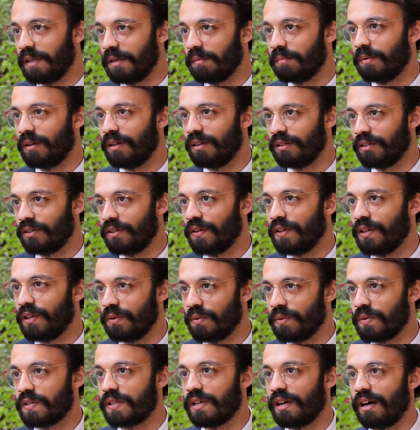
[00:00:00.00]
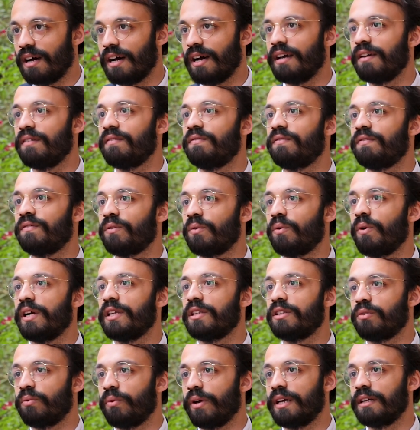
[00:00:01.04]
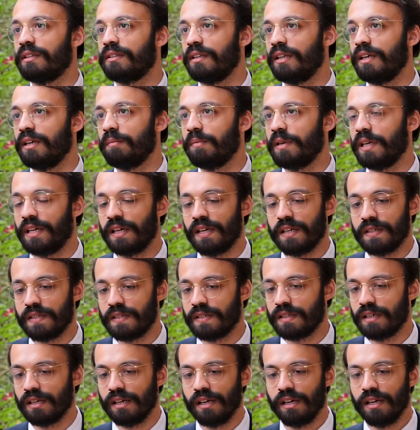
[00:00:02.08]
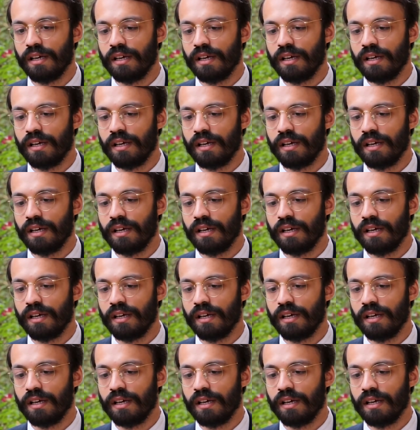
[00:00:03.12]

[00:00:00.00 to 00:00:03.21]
people who use HYVE quite quickly, because